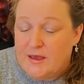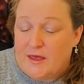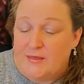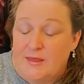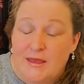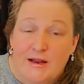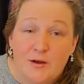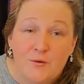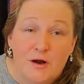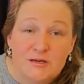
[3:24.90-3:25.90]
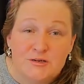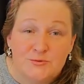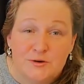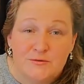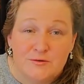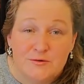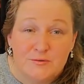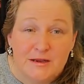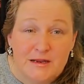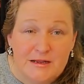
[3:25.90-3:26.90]
And then I watched one of her
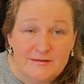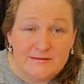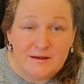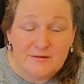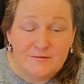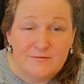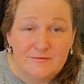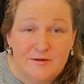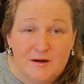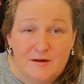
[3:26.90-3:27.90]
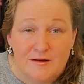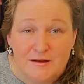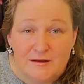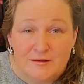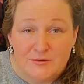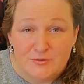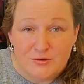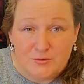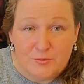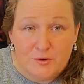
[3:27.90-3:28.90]
readings on
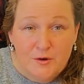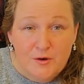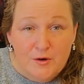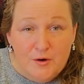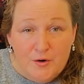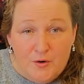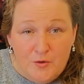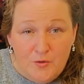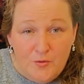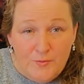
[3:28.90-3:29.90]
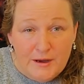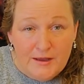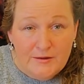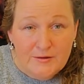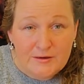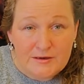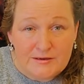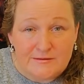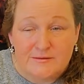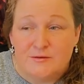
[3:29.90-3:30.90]
YouTube. Oh my
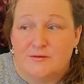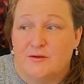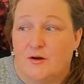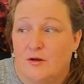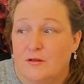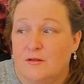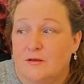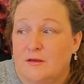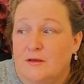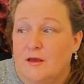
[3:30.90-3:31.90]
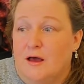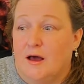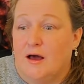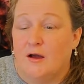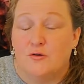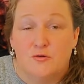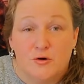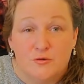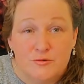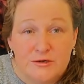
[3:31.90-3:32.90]
goodness. So it's called
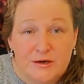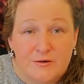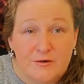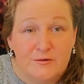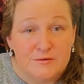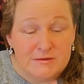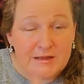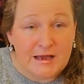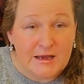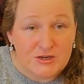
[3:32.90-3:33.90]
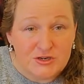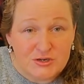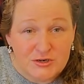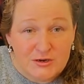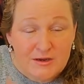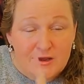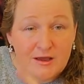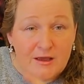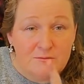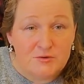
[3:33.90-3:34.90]
Crow Tarot /
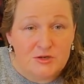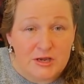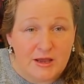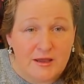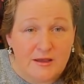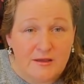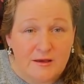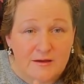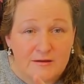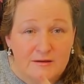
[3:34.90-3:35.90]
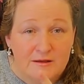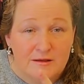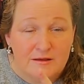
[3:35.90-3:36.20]
MJ